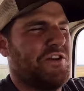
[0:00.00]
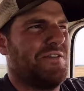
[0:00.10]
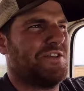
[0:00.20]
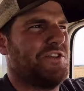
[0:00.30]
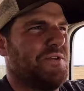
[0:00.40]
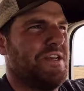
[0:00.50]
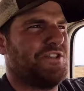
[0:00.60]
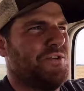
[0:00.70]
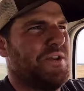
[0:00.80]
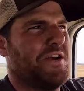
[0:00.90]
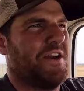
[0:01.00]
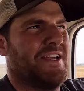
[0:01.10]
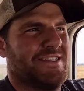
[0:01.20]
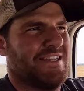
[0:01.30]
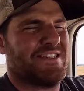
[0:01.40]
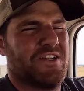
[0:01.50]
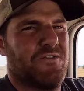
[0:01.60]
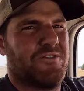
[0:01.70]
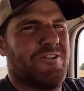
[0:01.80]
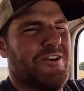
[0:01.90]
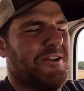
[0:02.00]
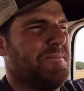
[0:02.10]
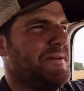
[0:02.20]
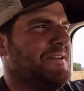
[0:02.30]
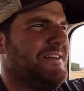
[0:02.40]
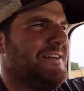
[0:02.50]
You don't have to do any tuning on it because it's self-learning. But